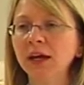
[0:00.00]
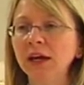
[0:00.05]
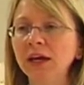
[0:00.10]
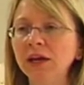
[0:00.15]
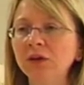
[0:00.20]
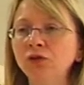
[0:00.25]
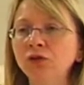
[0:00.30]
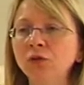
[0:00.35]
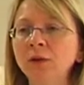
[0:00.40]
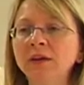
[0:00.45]

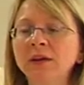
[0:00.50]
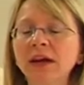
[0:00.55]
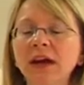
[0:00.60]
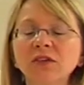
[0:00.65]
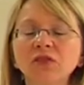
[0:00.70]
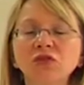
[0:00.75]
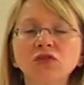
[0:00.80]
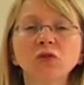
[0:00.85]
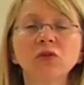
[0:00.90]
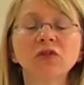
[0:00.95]
In doing
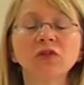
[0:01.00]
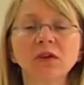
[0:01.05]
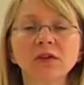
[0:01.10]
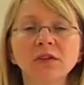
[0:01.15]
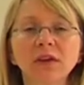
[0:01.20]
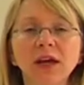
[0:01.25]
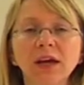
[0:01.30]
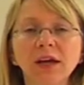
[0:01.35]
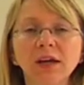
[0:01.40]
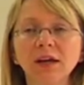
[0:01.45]
that, students are
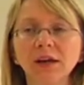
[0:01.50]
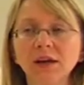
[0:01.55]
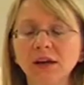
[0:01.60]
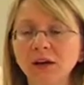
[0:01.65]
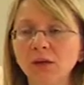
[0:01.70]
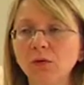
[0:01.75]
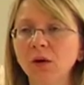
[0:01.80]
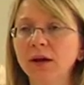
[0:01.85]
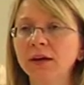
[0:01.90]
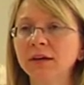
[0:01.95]
taking
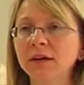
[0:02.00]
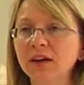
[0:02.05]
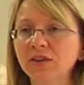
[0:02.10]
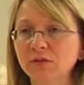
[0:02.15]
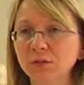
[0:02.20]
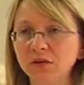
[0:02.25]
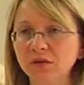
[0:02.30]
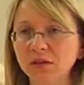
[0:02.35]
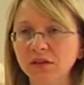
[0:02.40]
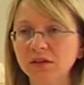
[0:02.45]
equine
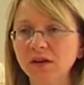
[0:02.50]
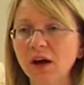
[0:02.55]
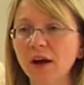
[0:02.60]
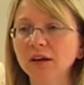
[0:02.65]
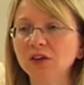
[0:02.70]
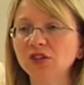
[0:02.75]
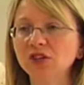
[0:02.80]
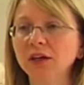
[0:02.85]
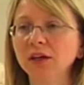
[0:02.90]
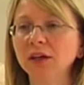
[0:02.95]
anatomy and
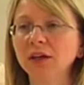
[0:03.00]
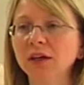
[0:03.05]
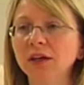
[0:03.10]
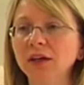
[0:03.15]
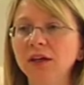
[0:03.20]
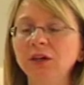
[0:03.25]
physiology,